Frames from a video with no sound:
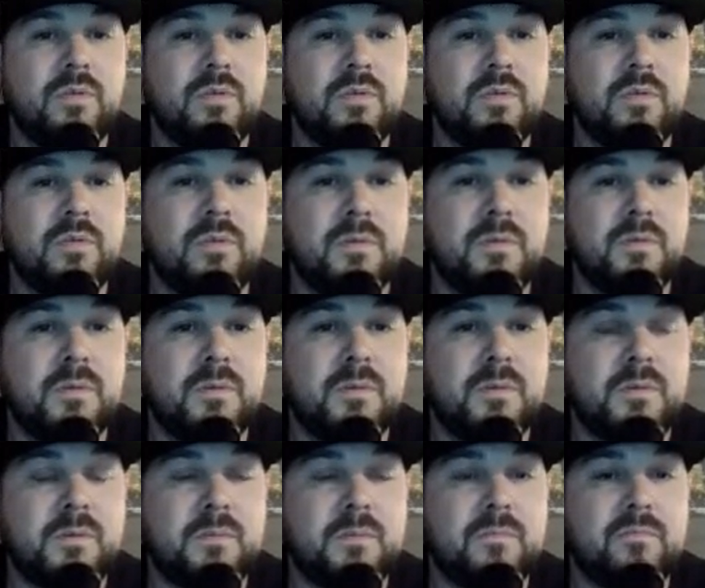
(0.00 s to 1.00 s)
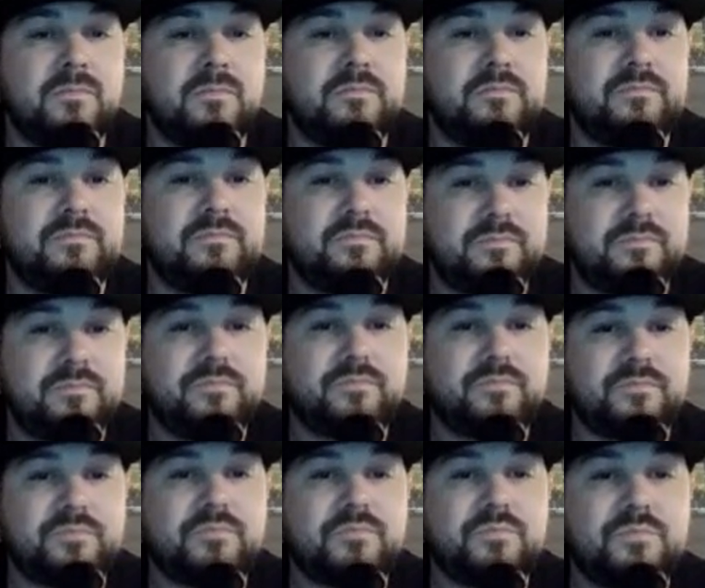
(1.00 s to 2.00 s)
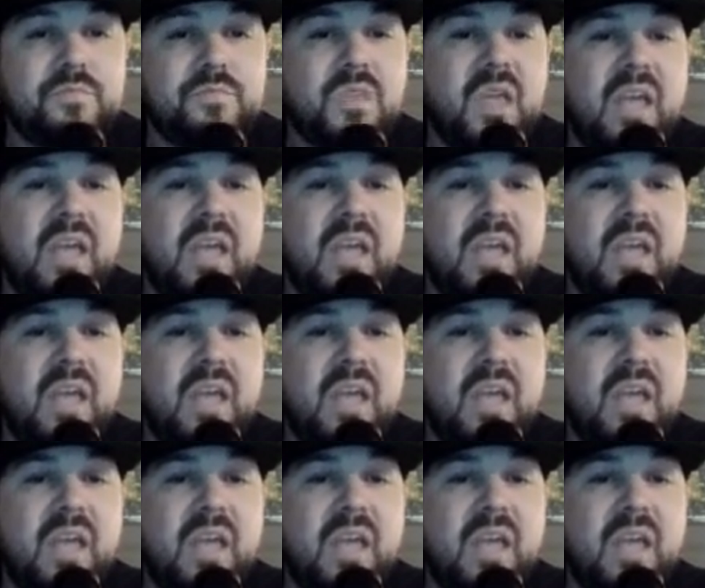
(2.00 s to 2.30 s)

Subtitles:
No words are spoken by the person on screen.